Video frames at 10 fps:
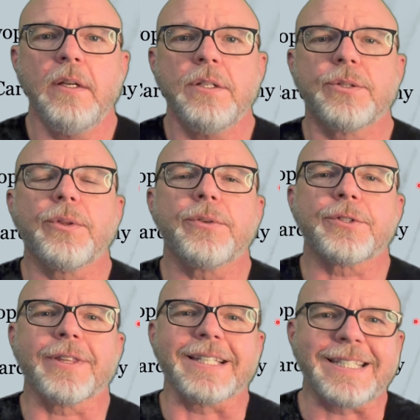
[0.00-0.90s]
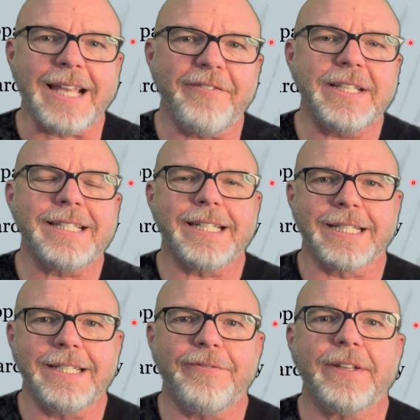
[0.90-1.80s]
So those are the 7
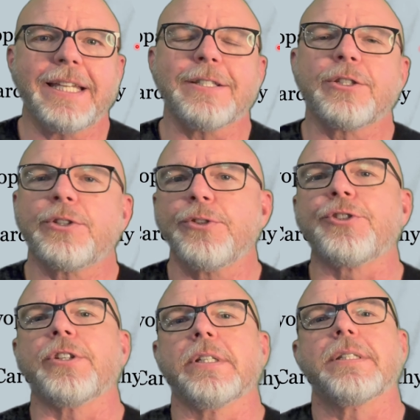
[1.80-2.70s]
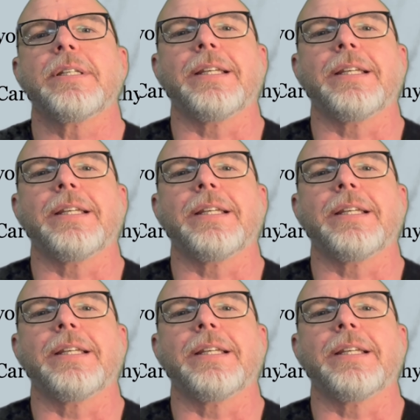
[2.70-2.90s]
significant searches